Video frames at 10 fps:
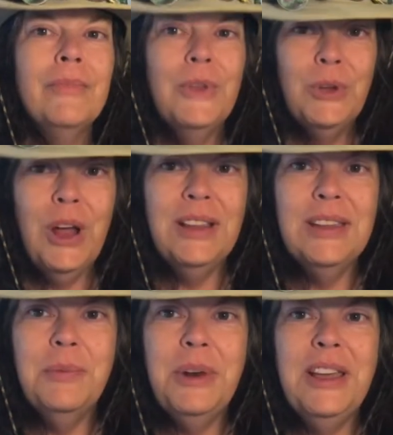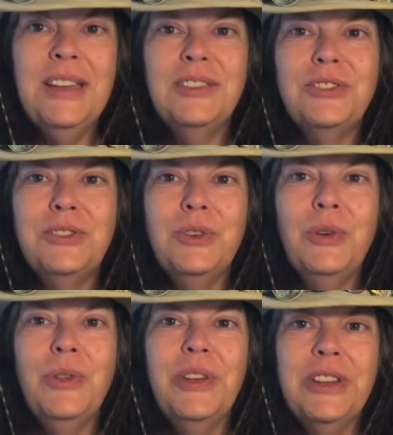gonna limit it
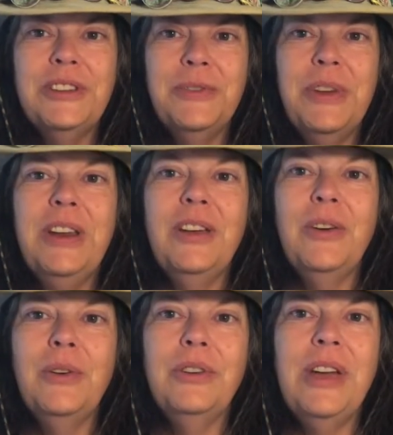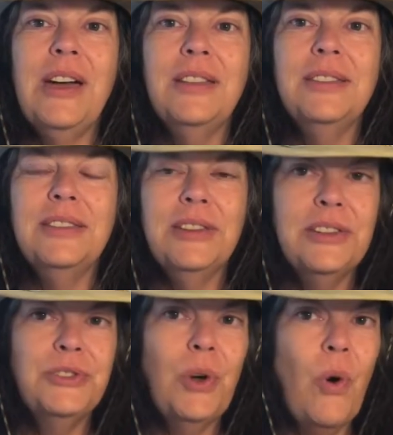to this video, not
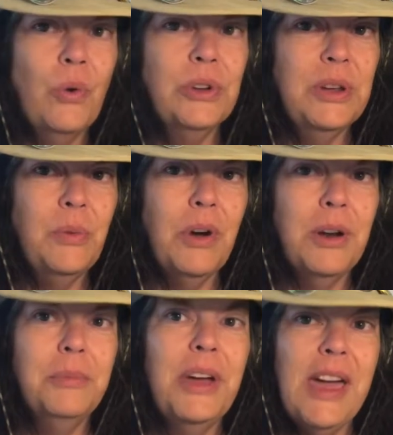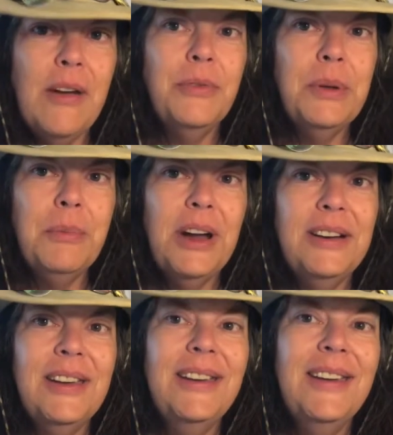this only one, but every
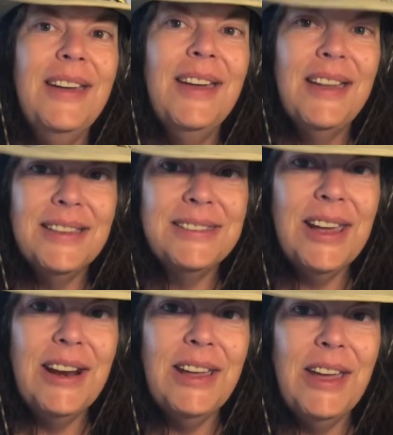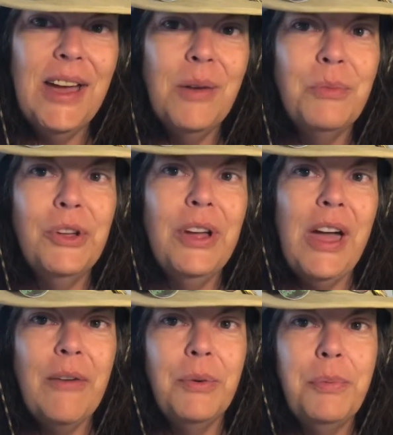Monday at 10 a.m. we'll
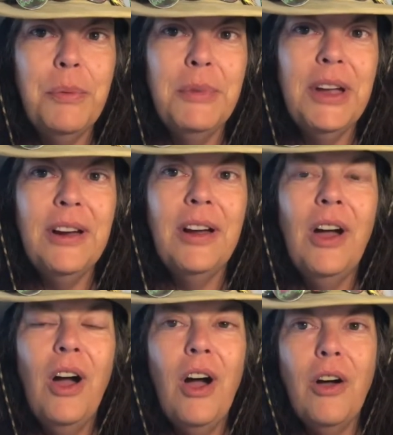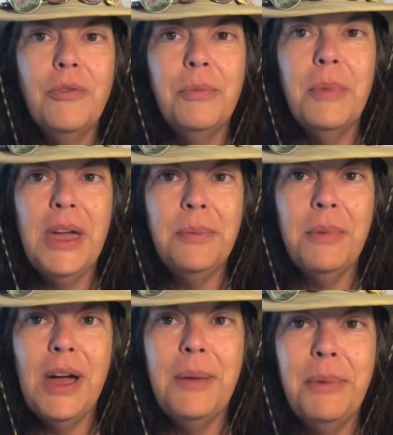have a premiere of Make
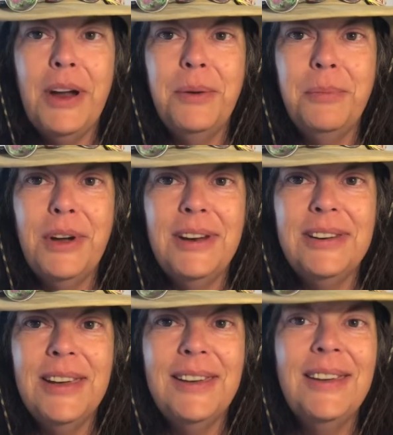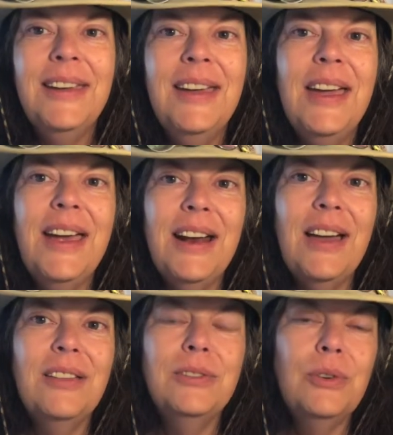My Button Monday, and
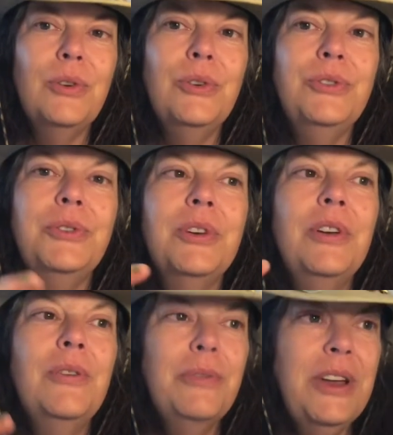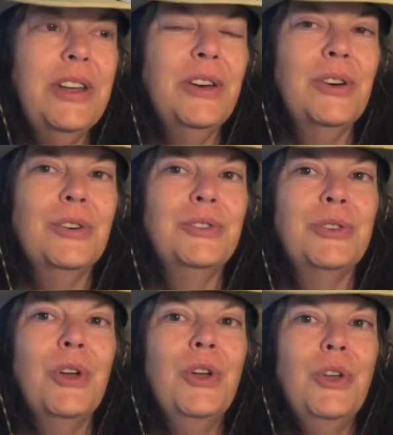on those
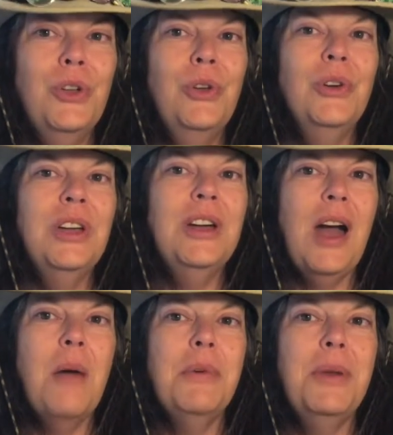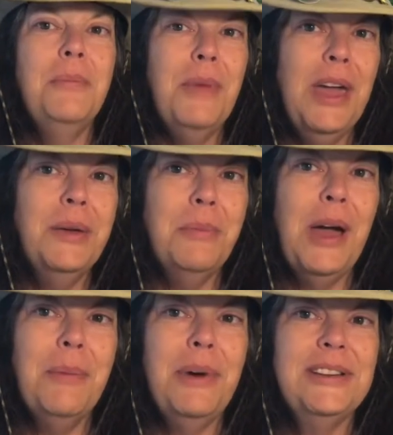videos you can comment make
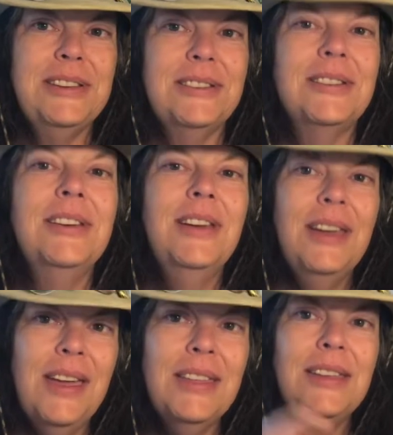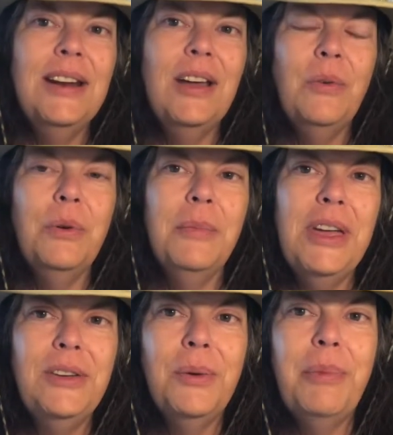my button, and then I will
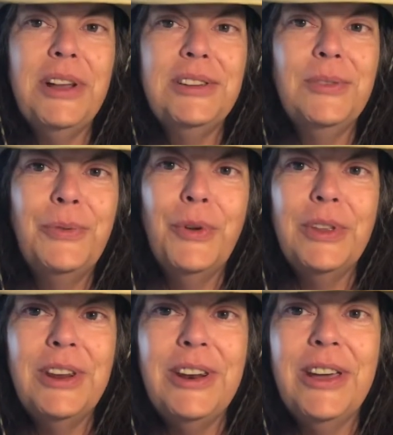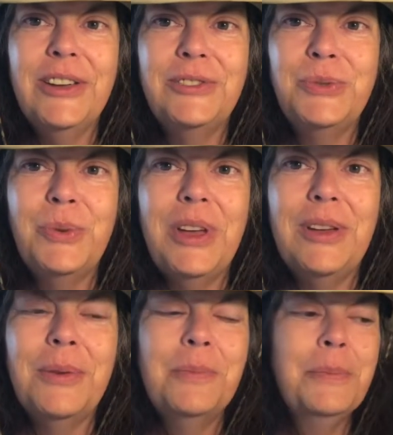make your button for the next
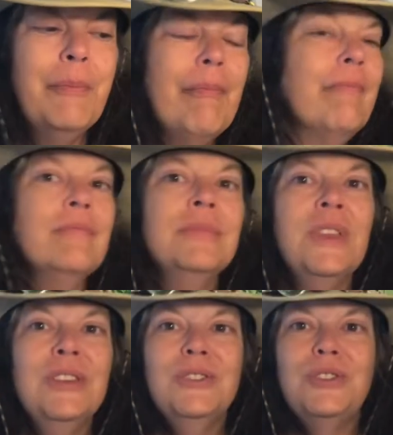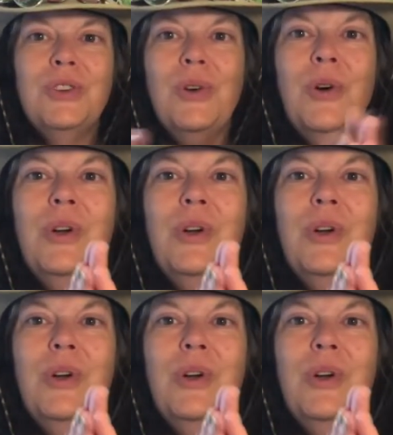week. So